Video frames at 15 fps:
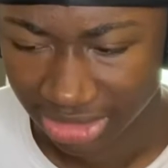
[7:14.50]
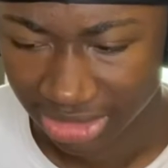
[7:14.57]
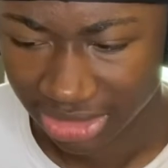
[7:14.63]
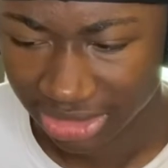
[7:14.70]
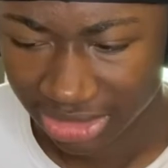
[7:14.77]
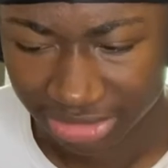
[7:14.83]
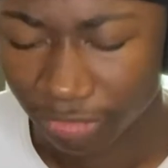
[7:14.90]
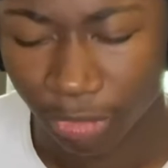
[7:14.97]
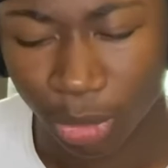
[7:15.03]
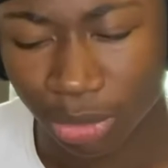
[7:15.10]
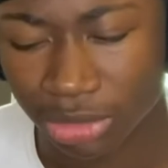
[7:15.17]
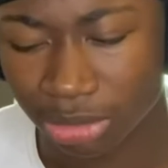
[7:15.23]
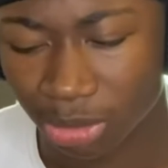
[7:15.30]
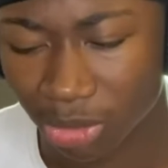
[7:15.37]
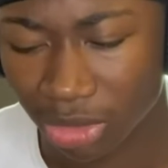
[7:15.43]
This isn't
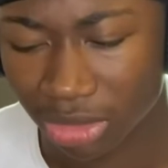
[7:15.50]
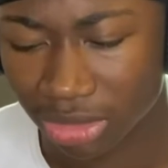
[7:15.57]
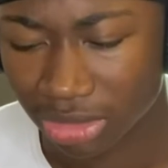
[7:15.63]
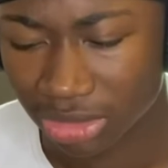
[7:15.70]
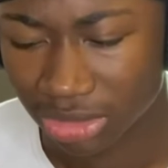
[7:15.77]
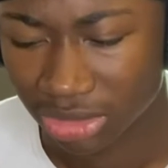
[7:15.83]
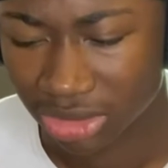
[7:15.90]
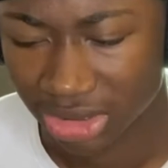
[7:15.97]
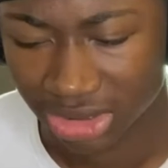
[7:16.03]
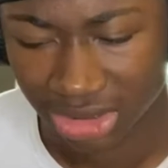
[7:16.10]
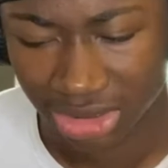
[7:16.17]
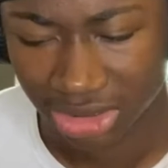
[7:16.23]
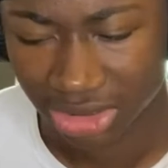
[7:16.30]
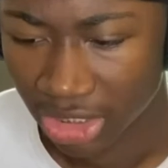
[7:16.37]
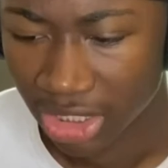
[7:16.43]
Voldemort, is
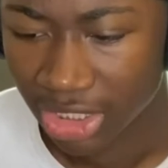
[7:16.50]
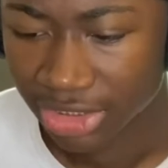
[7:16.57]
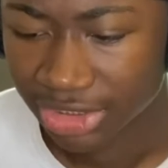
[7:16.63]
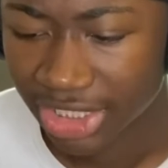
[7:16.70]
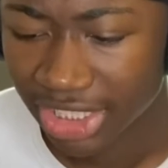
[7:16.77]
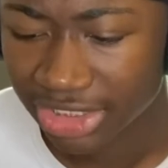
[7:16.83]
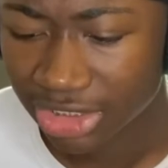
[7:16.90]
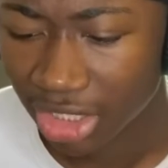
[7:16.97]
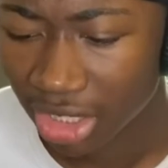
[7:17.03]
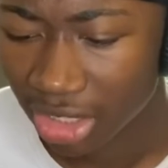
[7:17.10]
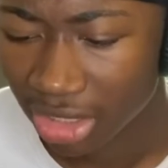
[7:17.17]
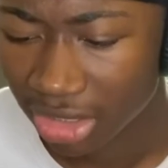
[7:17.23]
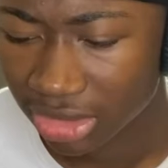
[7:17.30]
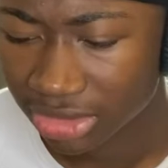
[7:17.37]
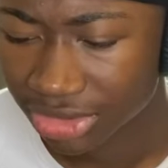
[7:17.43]
it?
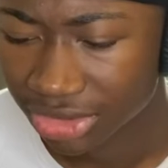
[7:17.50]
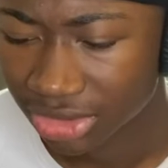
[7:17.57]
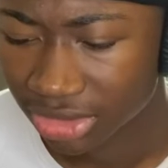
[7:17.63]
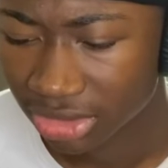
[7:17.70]
Centaurs!